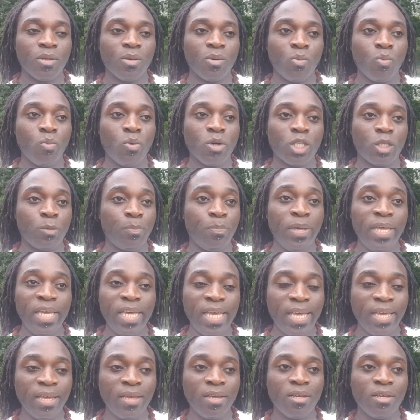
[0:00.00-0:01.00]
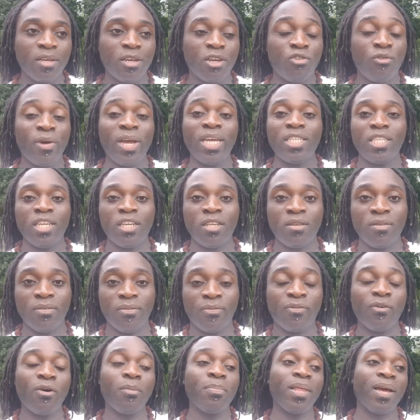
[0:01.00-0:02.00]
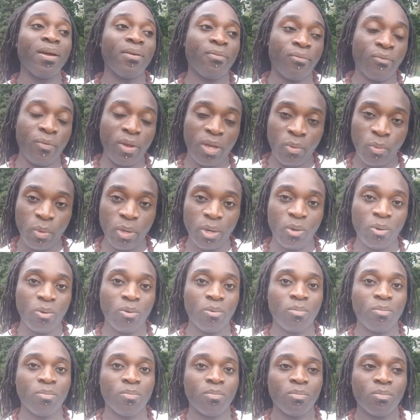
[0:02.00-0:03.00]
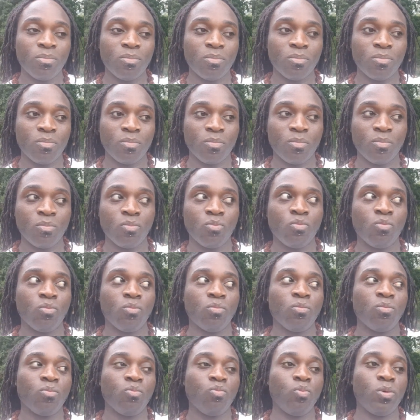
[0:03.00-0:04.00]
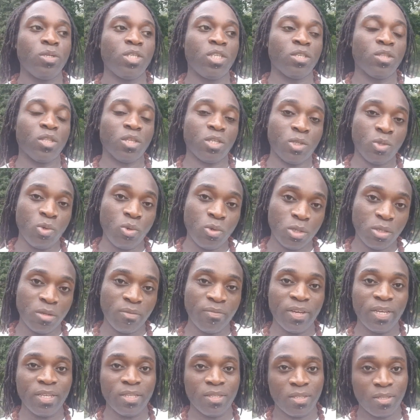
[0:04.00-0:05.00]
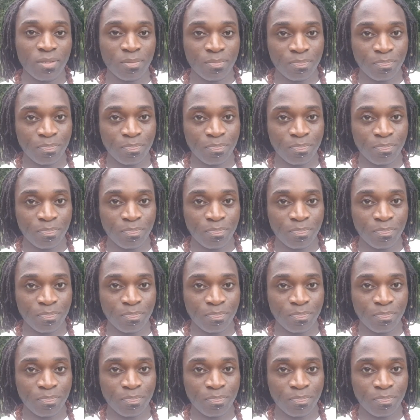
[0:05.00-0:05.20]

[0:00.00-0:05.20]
what's being created from that free will, which is the source of it.